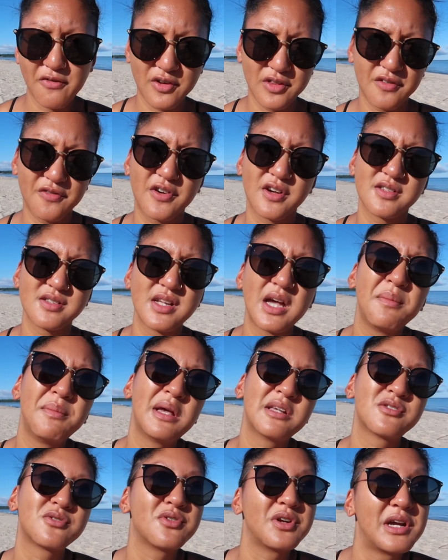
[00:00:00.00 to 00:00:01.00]
for the first time
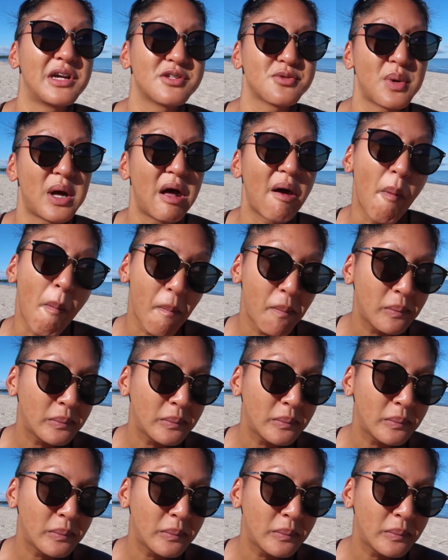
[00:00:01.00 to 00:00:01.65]
yesterday as well.